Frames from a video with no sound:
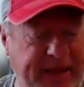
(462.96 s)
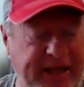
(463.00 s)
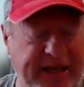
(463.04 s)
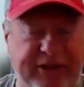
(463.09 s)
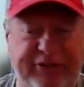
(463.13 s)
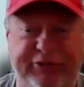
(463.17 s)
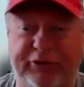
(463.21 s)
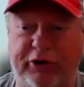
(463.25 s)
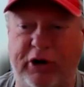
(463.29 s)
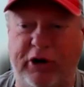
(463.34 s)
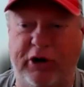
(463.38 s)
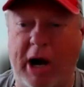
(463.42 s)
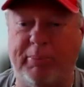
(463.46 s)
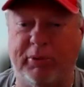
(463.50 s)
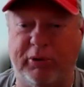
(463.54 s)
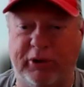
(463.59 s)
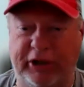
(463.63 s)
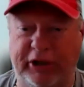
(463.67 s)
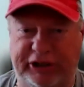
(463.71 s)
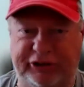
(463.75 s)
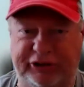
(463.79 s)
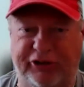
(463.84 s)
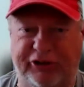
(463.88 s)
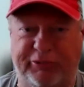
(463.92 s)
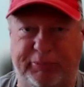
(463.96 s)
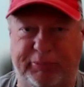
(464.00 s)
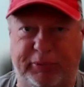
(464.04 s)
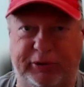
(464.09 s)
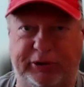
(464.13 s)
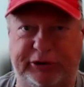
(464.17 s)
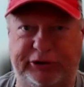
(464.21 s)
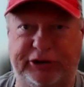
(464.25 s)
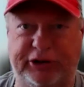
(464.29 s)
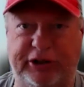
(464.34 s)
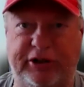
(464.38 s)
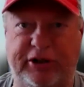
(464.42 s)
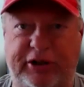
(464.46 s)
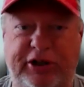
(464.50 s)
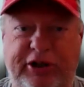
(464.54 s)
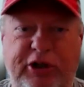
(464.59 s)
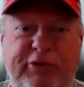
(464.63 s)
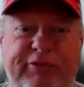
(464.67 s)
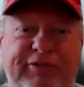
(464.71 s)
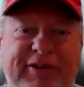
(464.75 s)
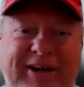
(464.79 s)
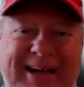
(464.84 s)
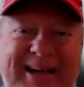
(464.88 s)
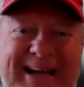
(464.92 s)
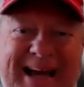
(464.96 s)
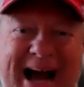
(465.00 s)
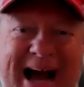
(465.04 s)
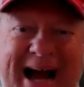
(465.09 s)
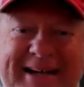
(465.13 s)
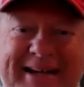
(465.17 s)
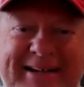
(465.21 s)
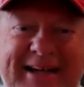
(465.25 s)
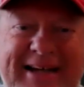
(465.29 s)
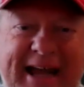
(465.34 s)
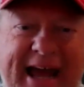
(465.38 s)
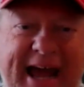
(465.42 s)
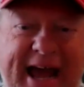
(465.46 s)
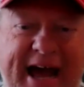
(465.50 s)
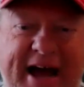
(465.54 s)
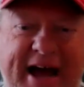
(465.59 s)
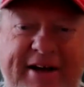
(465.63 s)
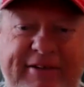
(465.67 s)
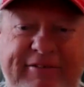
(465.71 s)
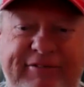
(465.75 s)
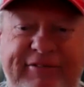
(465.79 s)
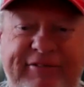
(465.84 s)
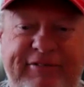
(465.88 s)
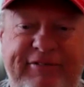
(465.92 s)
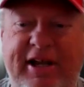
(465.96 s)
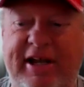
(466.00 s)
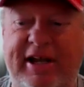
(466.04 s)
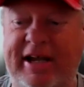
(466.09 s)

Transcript: is your operations person. You've got to have